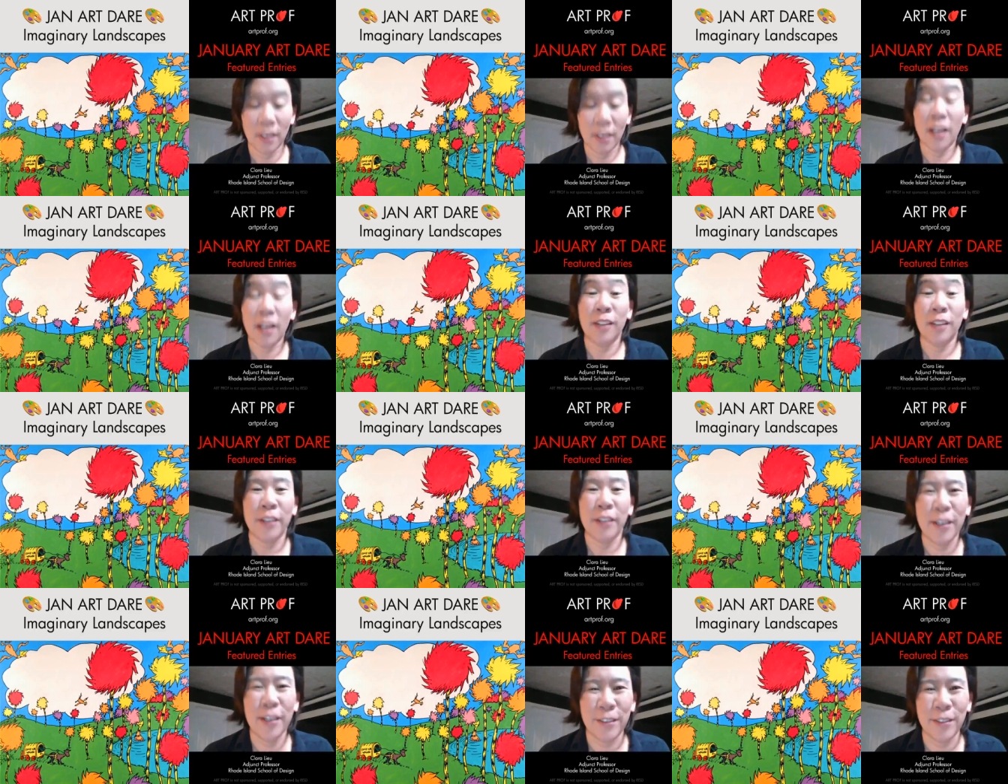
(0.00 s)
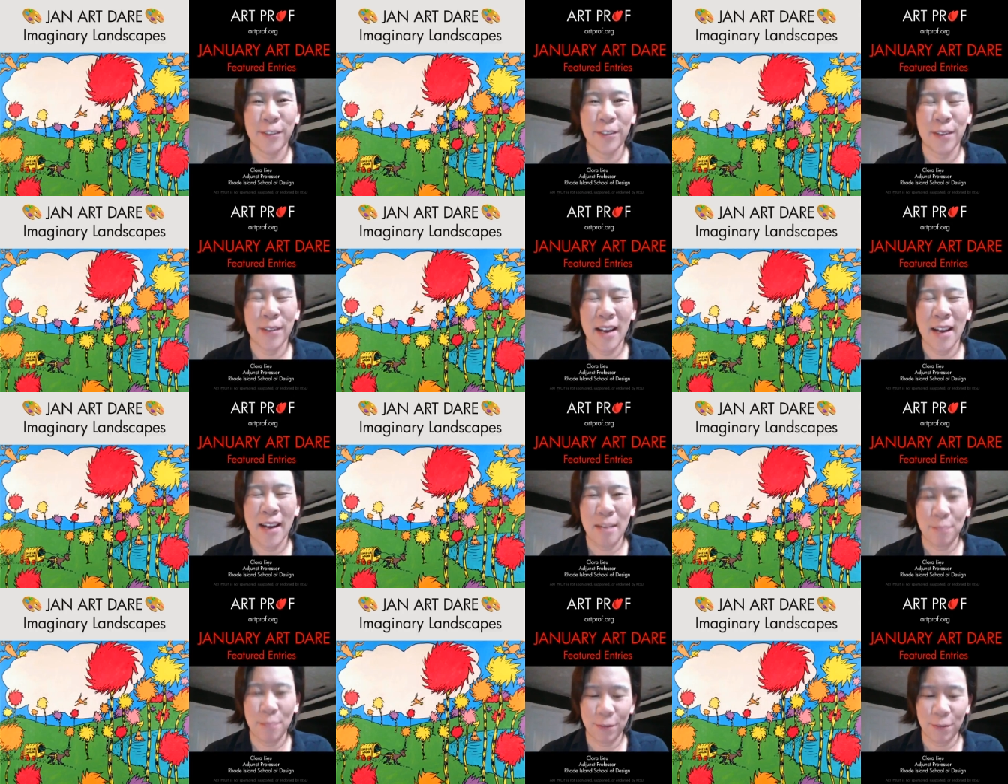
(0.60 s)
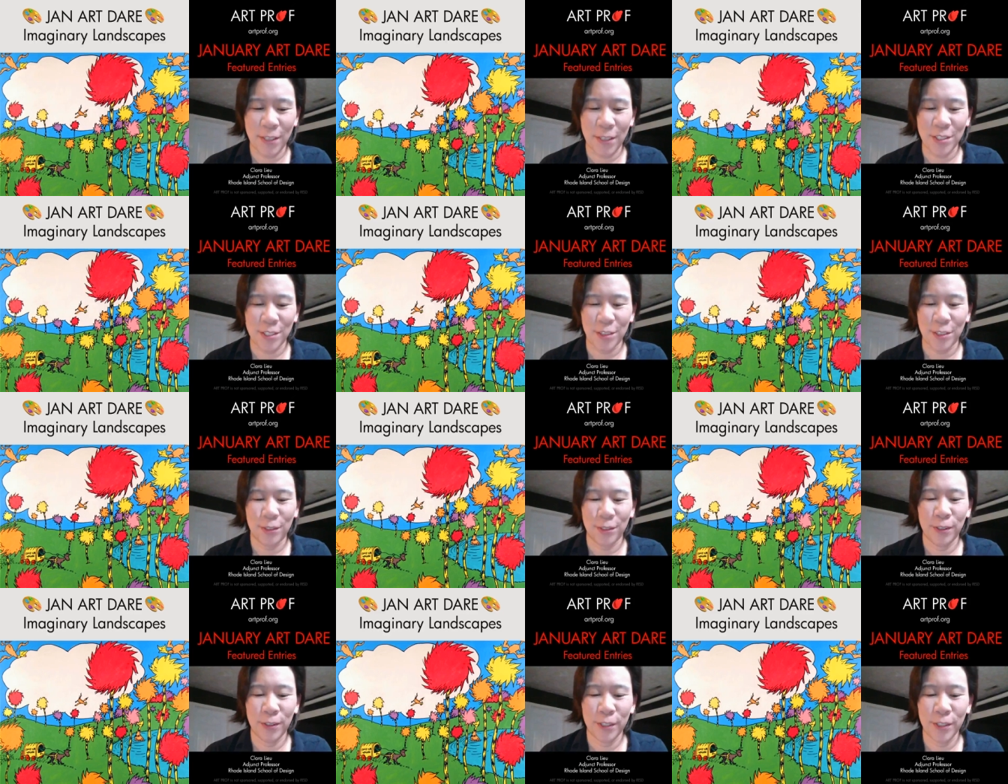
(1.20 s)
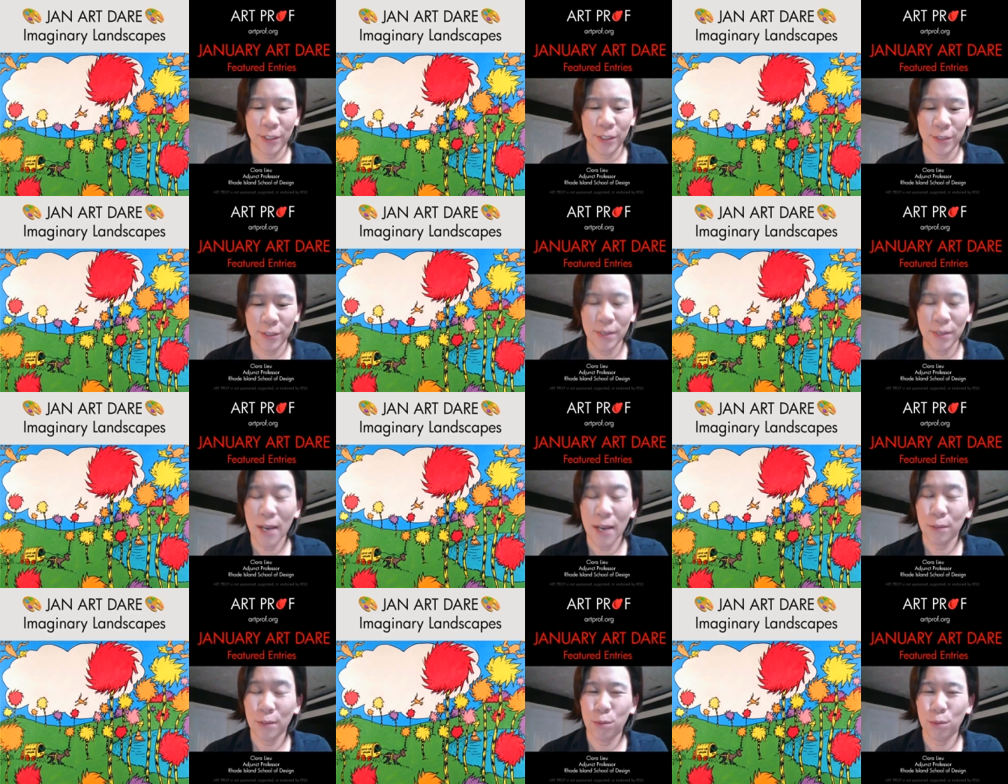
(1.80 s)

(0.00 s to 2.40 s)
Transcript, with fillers: Hello, I'm Professor Lieu.